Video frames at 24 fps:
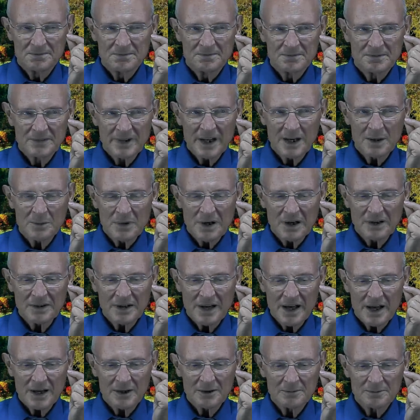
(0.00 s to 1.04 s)
Think about
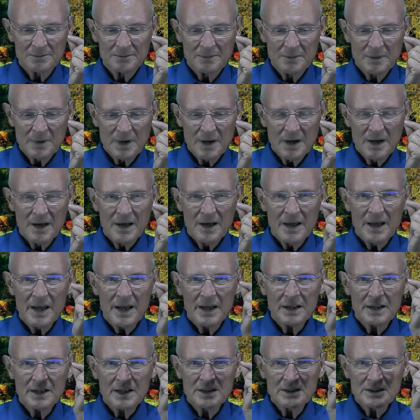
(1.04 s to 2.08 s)
that. Yeah.
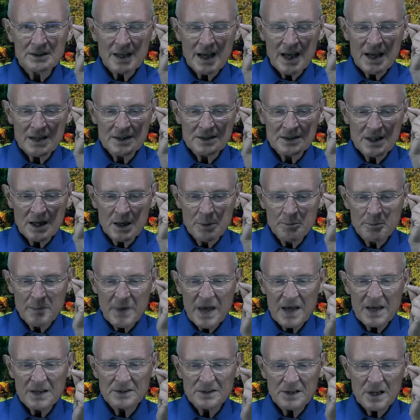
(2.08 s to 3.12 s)
It contains the
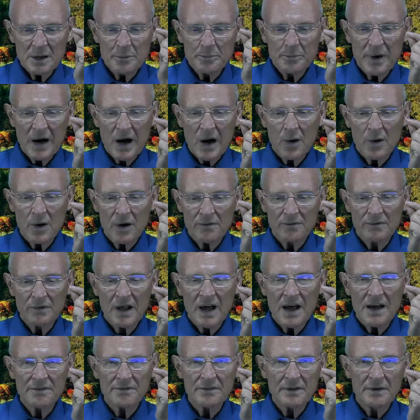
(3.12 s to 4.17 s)
amazing power of
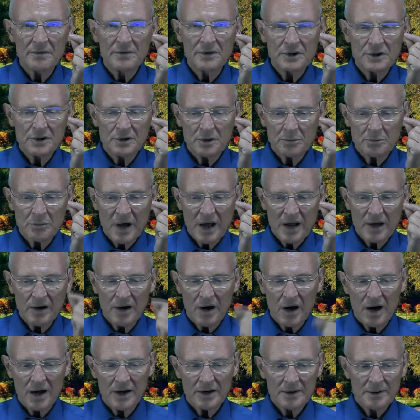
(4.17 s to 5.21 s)
life given to it by
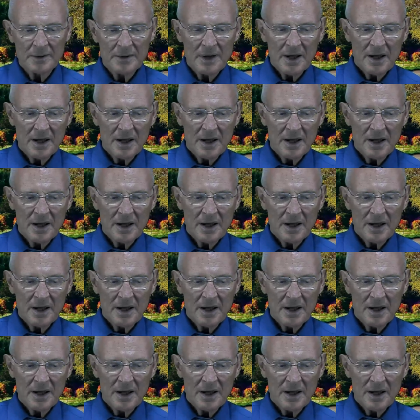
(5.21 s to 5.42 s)
God.